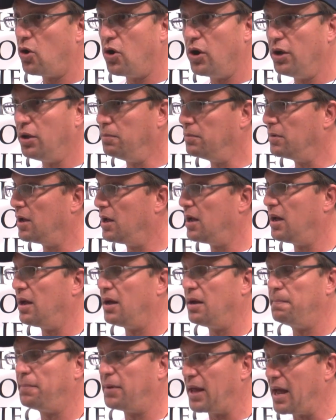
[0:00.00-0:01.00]
oil
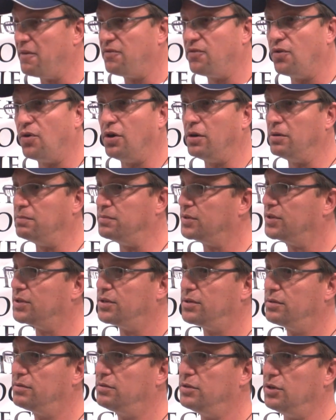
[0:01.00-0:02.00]
uh,
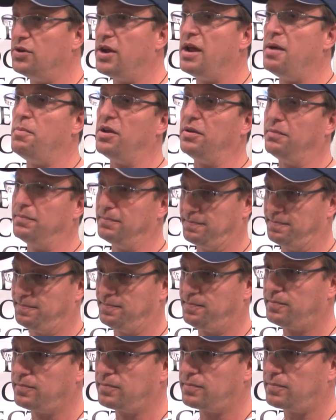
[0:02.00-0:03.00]
platforms, you name it.
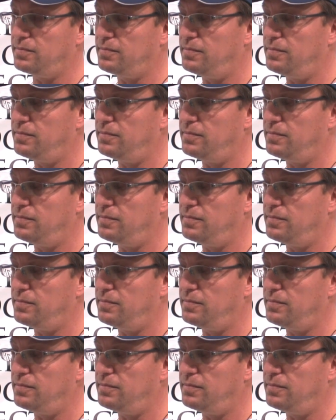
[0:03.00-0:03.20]
Okay,